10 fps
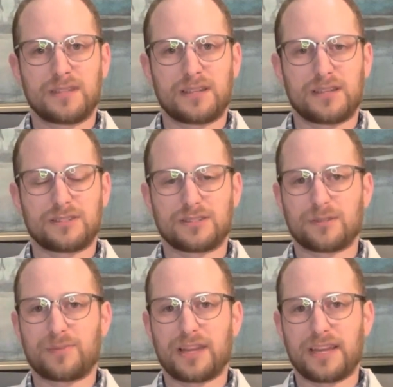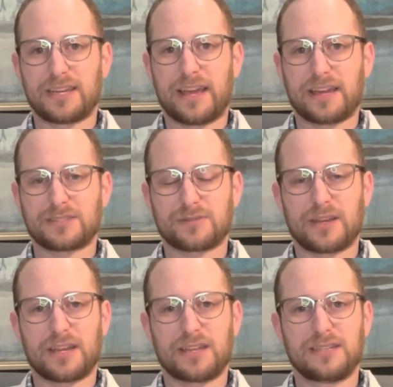uh, just a plain
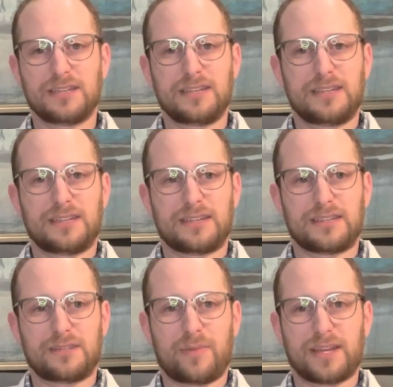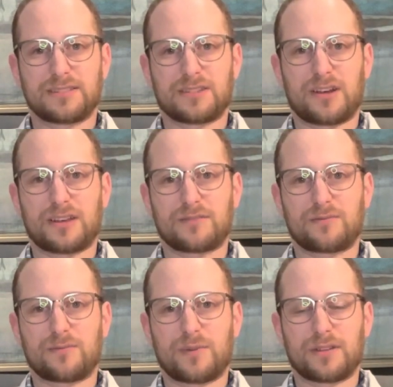x-ray. Uh, it depends on
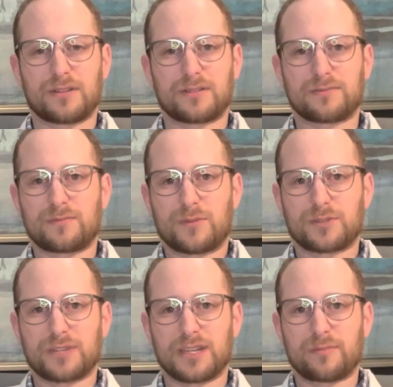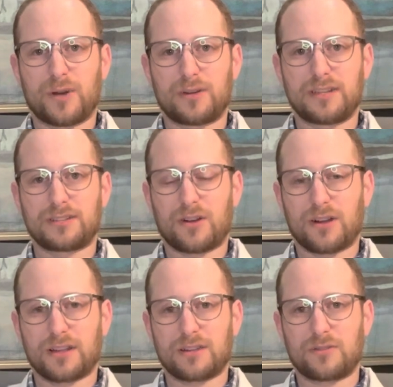whether we're treating a bony
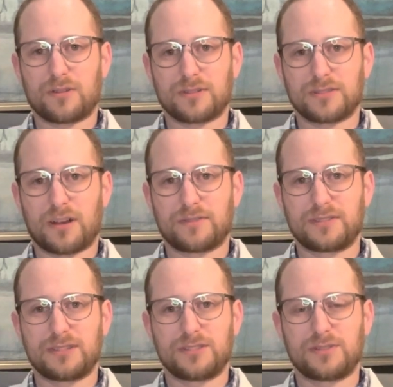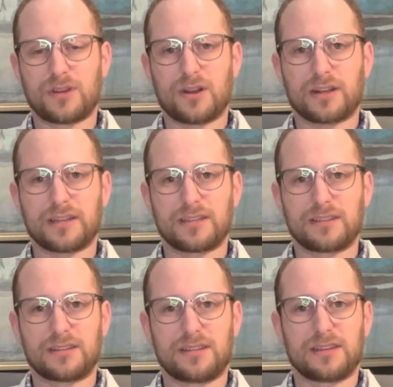target or a soft tissue target
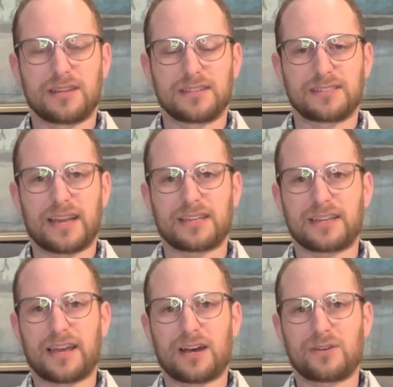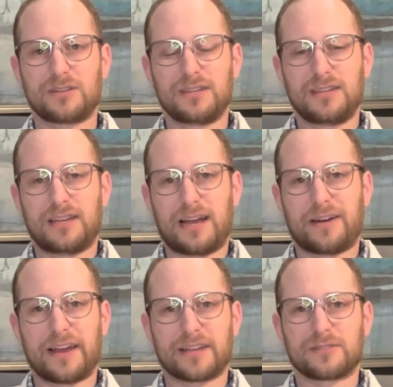and exactly how, how
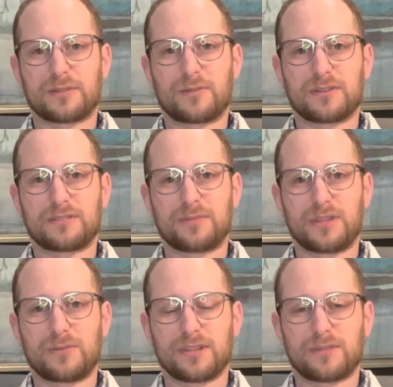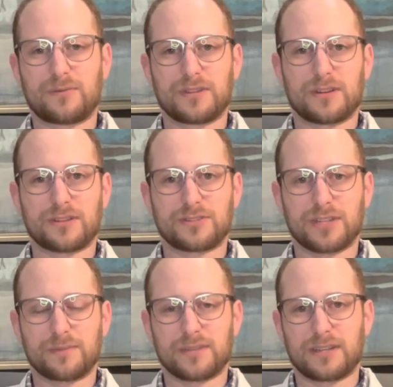accurate we want to be with, with our
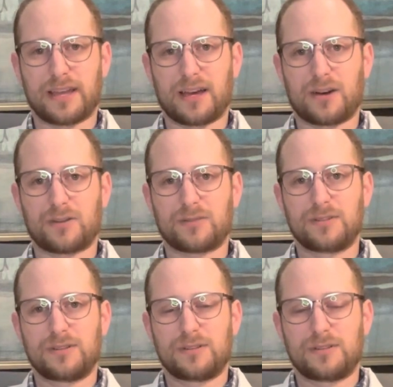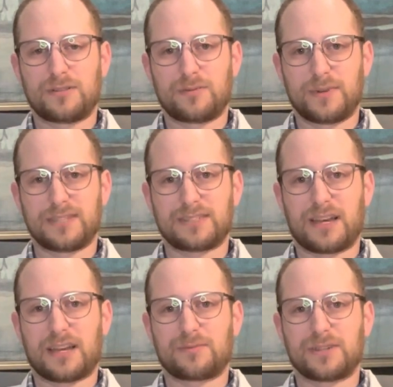treatment, how we
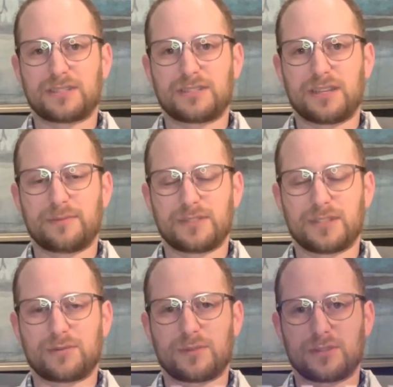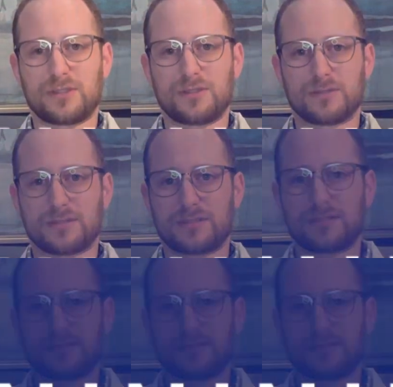decide which imaging we'll use.